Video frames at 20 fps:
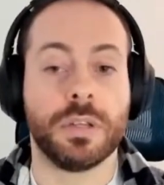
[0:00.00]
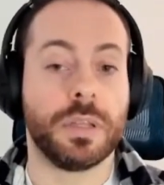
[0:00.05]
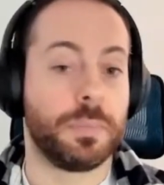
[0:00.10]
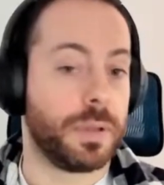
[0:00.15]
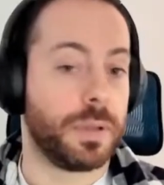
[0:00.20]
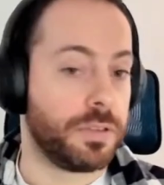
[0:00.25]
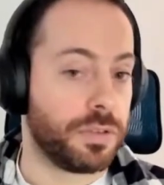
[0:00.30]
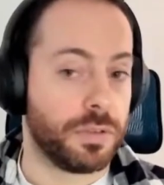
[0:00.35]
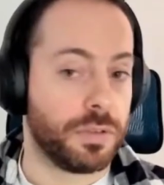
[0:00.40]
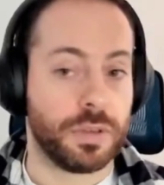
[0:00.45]

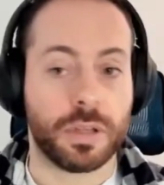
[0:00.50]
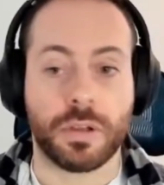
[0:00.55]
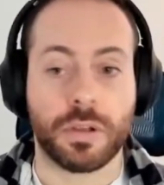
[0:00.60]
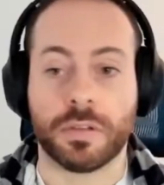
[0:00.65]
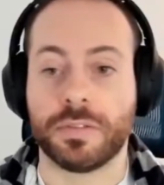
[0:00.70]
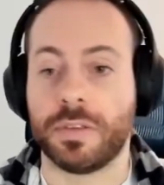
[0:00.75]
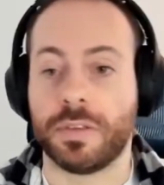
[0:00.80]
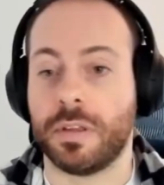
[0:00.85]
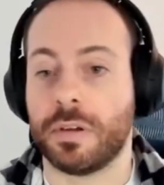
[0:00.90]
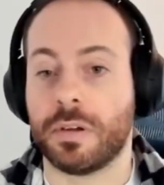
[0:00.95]
It really depends
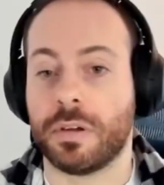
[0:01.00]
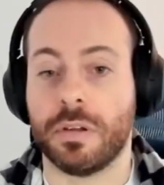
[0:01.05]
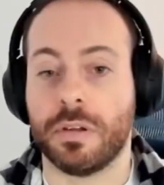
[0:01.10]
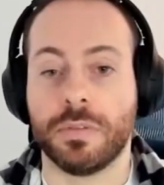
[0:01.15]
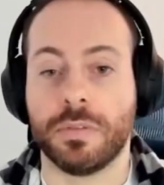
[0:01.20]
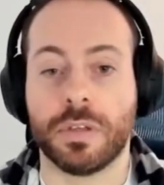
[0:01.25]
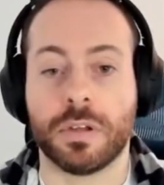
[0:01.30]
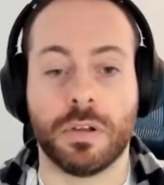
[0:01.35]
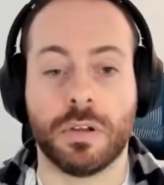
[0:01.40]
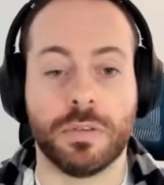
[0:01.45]
on the
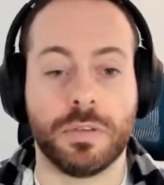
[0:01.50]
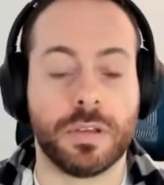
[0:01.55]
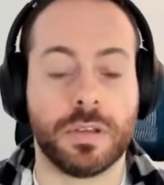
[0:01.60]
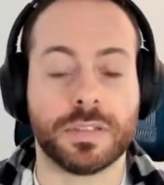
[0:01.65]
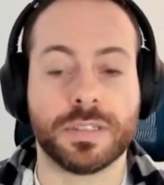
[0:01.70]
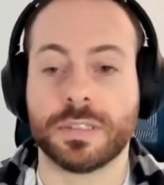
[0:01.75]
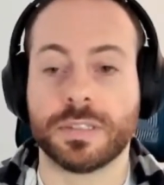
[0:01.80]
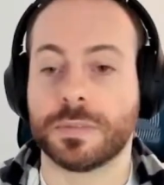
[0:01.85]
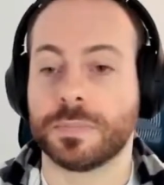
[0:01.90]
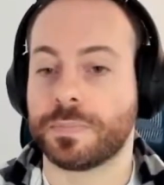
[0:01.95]

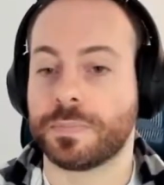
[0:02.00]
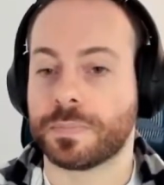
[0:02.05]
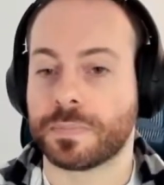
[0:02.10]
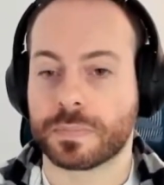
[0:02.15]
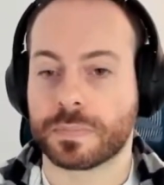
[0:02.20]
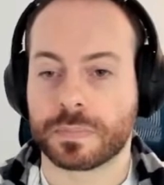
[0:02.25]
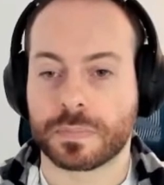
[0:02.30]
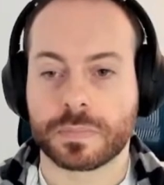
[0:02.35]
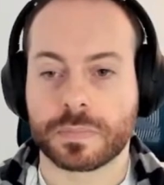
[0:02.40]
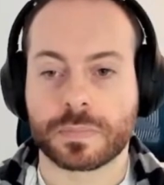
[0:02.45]

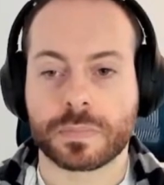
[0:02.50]
context.